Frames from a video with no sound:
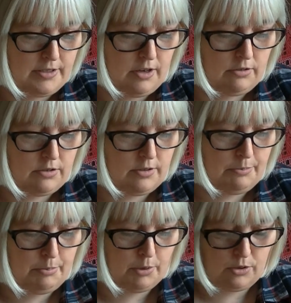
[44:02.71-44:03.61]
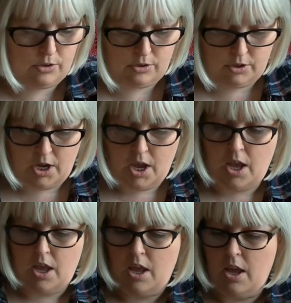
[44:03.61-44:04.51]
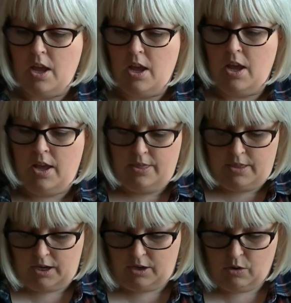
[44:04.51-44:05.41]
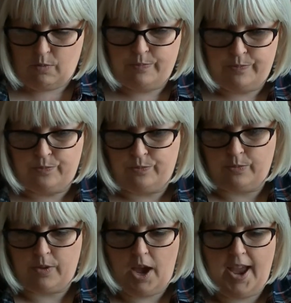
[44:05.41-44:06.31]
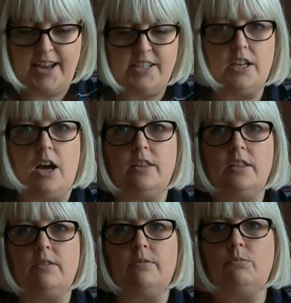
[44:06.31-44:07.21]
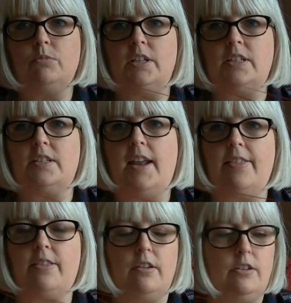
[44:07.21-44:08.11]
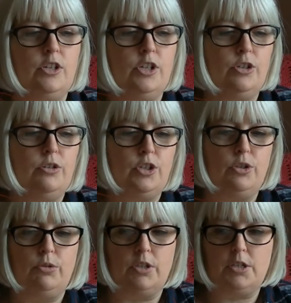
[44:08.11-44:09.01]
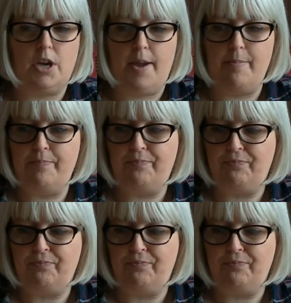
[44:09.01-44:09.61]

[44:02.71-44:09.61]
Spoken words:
socks, but there you go. I had it on this length to do the 2 at a time,